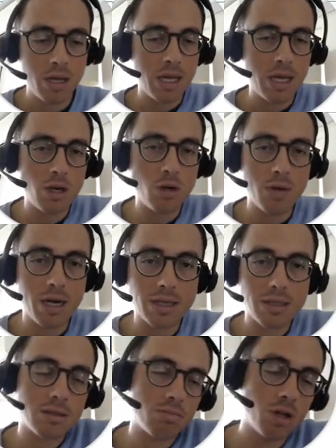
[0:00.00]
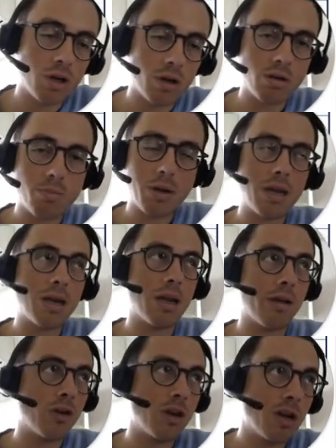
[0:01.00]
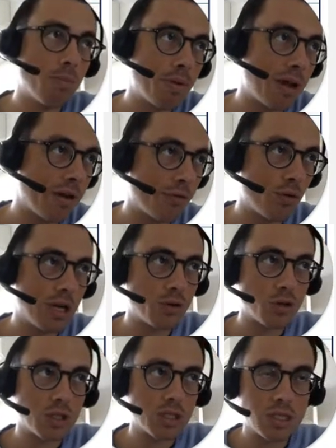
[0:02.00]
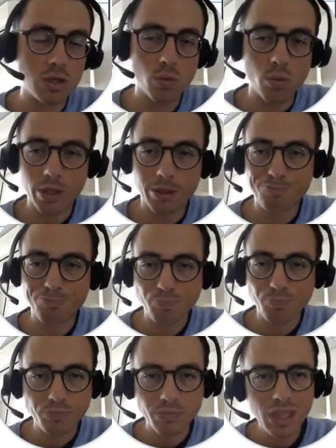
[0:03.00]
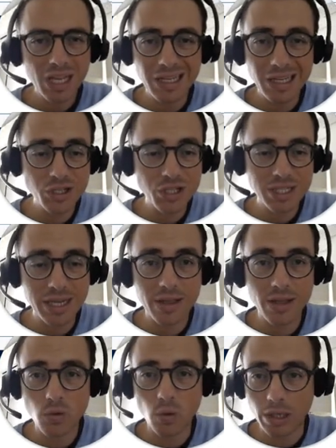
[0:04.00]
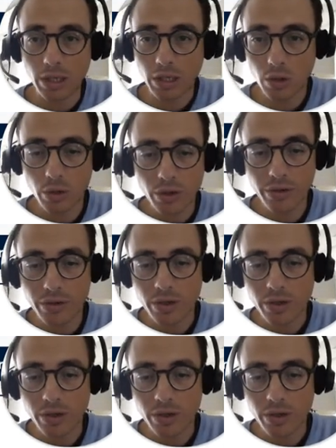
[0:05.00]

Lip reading: And you might, depending if you need to pay for electricity or water, let's just say that's all included.